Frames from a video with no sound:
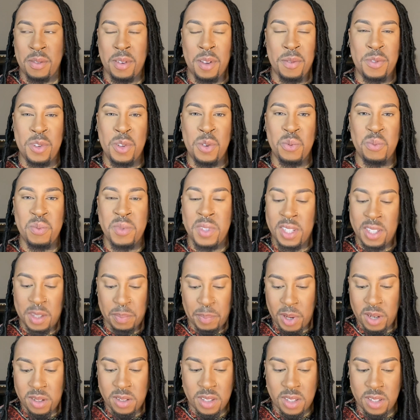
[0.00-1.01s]
If this
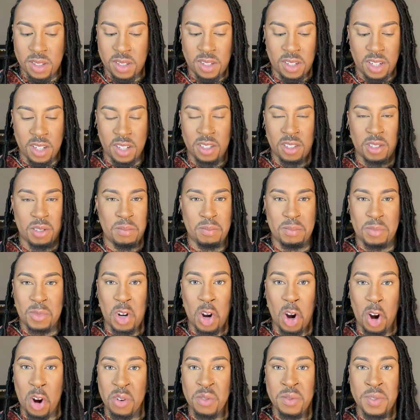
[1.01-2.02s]
person you're
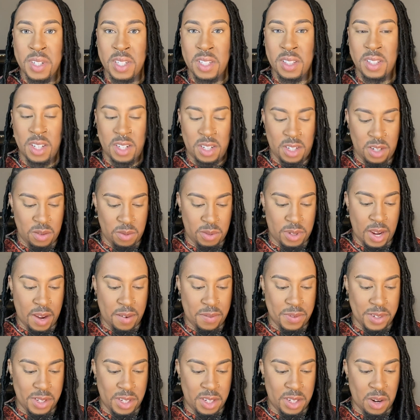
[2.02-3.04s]
curving, then you
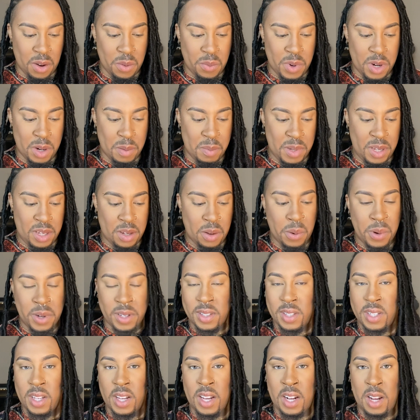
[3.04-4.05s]
definitely don't want to be going
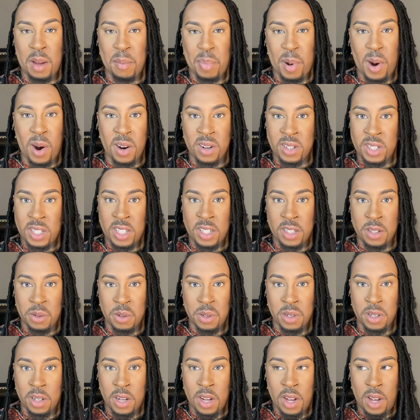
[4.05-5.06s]
to any party
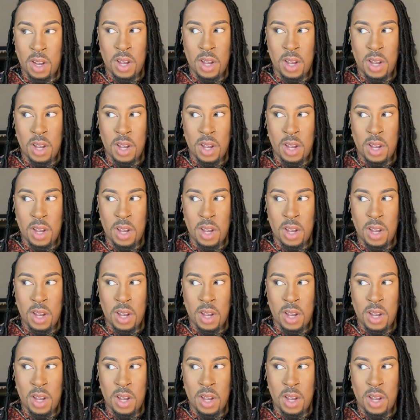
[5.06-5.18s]
or